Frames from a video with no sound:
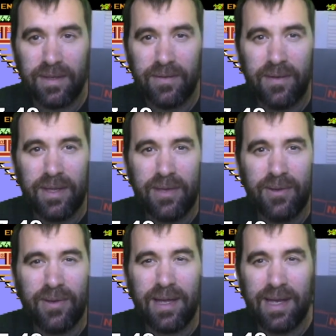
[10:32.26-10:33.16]
Really
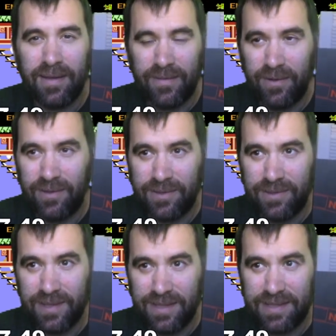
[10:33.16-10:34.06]
cool, kind of old
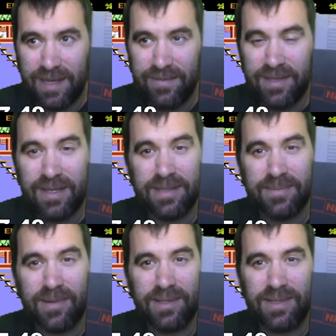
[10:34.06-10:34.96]
school, like
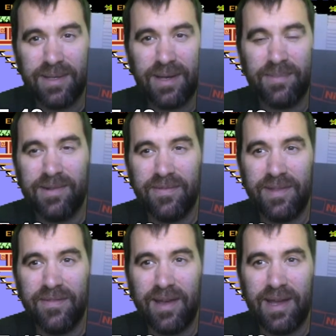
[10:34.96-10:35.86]
70s martial art
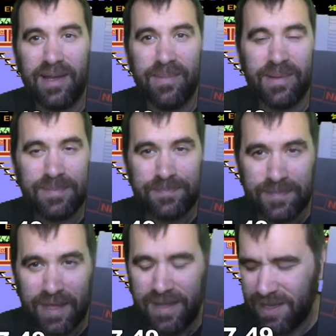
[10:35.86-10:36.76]
movie vibe.
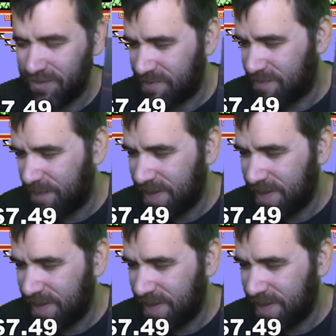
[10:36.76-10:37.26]
I think it was